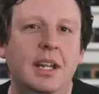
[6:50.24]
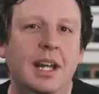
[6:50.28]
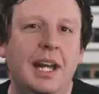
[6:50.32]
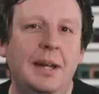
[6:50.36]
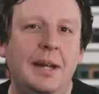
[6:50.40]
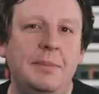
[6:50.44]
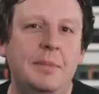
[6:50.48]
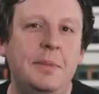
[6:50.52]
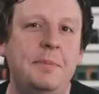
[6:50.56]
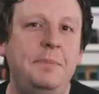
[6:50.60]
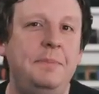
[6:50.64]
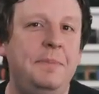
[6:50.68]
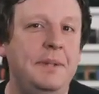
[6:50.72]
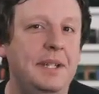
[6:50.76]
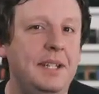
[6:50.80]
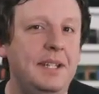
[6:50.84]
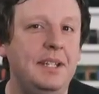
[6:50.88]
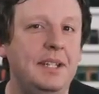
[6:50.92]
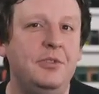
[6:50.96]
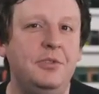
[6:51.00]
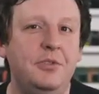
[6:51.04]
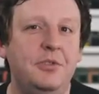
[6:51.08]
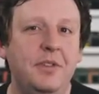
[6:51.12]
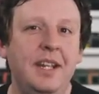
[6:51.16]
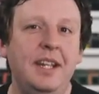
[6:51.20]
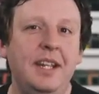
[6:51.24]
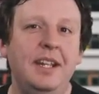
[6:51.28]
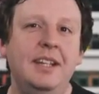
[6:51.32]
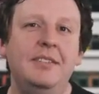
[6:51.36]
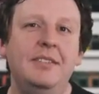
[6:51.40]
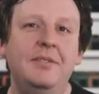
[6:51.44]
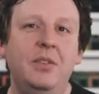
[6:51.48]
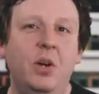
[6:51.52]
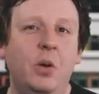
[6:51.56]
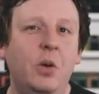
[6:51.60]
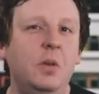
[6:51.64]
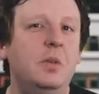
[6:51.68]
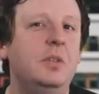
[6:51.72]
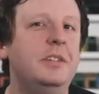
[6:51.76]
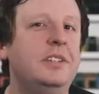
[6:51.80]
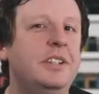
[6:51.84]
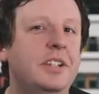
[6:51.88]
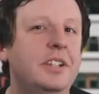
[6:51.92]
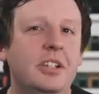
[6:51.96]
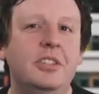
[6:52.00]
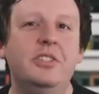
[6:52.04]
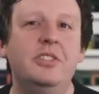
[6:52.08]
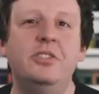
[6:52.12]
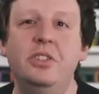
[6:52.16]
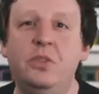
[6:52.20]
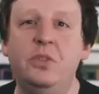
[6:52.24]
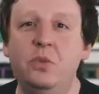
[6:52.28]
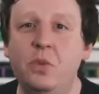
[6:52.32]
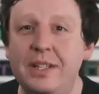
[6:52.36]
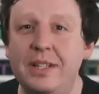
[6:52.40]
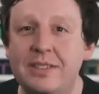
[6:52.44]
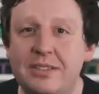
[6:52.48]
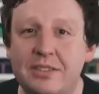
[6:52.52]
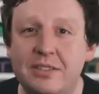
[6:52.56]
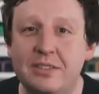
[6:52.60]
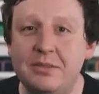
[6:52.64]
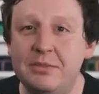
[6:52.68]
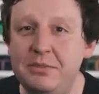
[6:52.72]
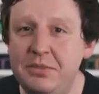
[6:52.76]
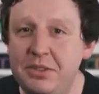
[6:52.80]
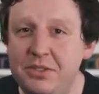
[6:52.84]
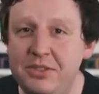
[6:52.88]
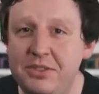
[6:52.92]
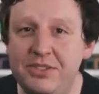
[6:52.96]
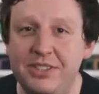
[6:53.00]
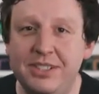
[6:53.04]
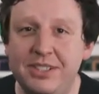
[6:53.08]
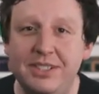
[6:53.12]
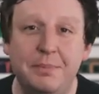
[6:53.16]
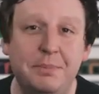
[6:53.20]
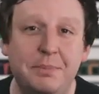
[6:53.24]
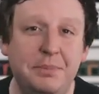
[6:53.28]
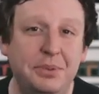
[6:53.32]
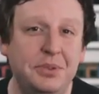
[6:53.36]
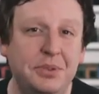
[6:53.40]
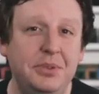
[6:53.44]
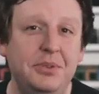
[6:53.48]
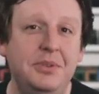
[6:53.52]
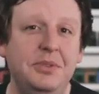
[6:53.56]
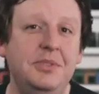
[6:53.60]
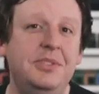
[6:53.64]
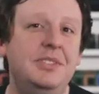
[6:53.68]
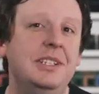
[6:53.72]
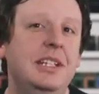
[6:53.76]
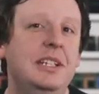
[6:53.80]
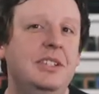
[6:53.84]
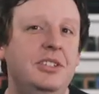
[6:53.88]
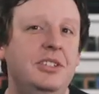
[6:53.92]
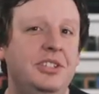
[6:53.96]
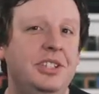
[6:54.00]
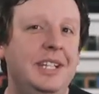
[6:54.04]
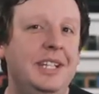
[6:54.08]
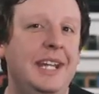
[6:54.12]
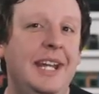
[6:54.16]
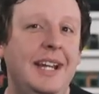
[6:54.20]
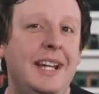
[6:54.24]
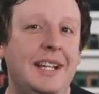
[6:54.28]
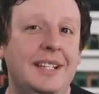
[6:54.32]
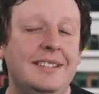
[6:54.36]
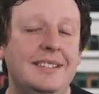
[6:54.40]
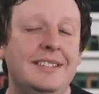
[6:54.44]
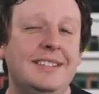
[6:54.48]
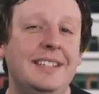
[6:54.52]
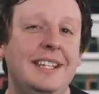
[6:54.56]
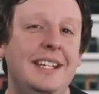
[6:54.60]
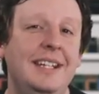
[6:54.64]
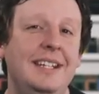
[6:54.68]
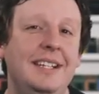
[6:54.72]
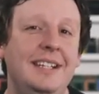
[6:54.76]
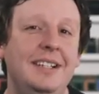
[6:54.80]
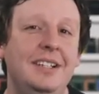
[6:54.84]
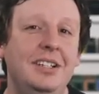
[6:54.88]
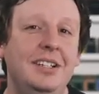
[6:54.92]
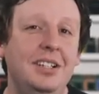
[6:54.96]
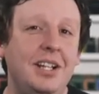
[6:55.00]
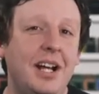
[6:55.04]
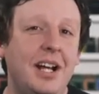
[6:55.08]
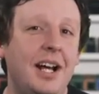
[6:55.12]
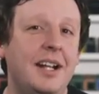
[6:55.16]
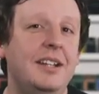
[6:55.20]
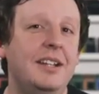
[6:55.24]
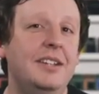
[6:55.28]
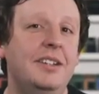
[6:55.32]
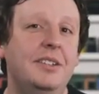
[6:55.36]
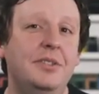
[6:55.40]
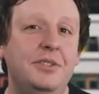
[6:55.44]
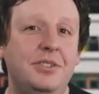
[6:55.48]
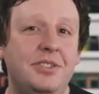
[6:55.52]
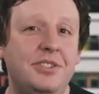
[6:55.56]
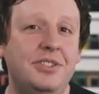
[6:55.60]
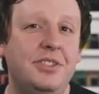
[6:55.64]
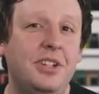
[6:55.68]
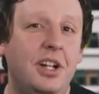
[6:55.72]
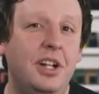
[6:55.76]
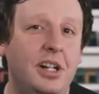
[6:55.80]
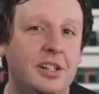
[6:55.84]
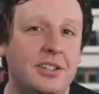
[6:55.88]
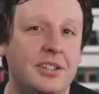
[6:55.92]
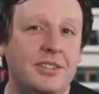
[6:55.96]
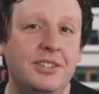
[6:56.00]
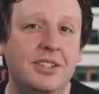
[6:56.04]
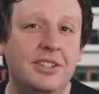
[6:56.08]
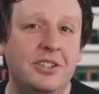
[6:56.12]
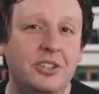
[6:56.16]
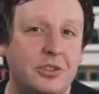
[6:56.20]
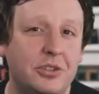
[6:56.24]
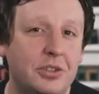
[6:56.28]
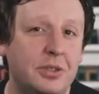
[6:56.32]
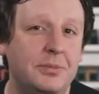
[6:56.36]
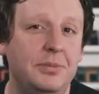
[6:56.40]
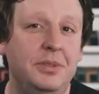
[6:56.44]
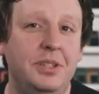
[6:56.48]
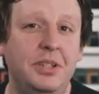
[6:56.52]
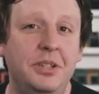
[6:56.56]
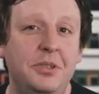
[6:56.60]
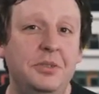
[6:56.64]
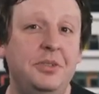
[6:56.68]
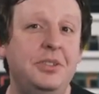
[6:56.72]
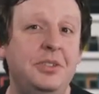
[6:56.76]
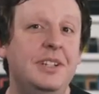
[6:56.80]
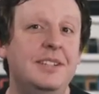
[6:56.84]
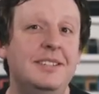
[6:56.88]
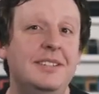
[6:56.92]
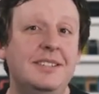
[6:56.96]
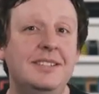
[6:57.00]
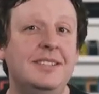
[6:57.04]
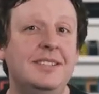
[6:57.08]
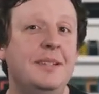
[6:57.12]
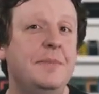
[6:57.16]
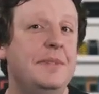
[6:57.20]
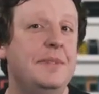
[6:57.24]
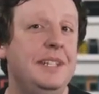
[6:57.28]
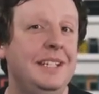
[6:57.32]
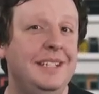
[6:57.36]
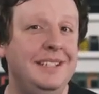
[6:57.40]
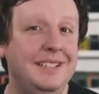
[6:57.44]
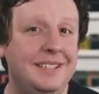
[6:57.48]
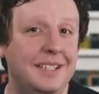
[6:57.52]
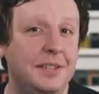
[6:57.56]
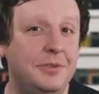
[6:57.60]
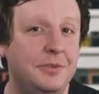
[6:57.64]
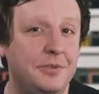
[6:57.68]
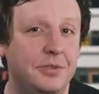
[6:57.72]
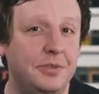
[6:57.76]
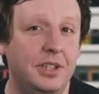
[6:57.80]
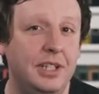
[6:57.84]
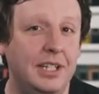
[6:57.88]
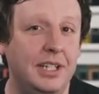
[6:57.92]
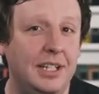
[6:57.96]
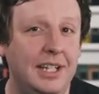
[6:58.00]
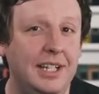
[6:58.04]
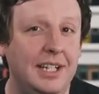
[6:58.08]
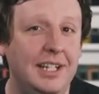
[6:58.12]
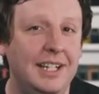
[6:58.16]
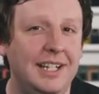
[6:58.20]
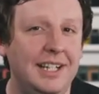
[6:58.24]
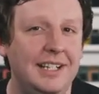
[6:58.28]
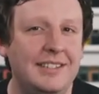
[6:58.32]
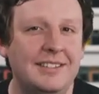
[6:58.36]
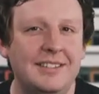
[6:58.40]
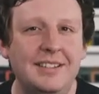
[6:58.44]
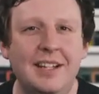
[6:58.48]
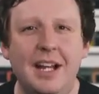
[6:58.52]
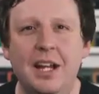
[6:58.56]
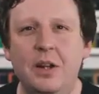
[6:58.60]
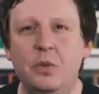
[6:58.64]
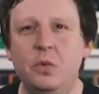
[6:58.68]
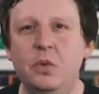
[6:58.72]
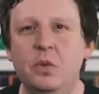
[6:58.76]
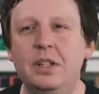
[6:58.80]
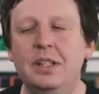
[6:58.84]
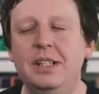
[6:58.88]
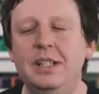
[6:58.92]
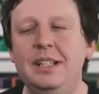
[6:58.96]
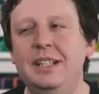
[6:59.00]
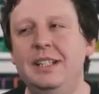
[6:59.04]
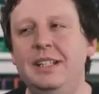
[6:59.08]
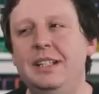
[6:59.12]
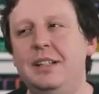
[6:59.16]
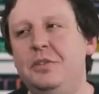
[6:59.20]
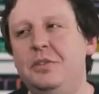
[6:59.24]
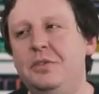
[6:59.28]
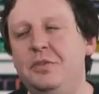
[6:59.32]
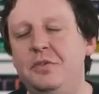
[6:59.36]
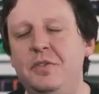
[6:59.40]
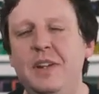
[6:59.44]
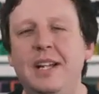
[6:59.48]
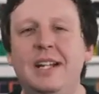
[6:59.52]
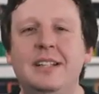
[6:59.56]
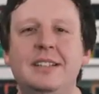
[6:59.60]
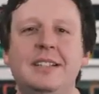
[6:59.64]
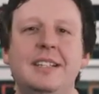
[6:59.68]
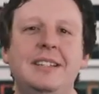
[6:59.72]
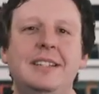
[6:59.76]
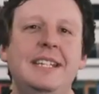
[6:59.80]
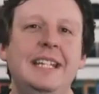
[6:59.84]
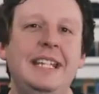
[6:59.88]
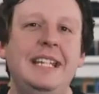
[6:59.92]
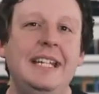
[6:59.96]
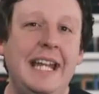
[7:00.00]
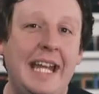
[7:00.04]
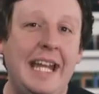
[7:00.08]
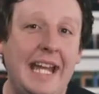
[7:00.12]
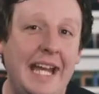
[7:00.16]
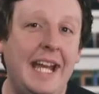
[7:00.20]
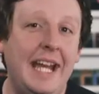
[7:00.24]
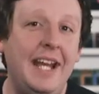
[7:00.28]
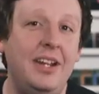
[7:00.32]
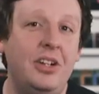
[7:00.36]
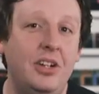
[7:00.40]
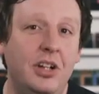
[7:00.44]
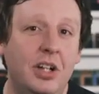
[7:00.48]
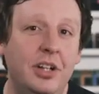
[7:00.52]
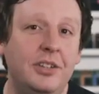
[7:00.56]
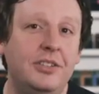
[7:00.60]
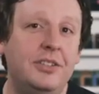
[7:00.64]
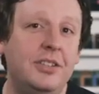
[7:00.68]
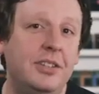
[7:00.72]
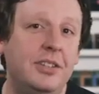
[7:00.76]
I'm a big fan of old country western music, blues, and jazz, and in a lot of those songs, the tremolo does something different. It's not really an effect that they add on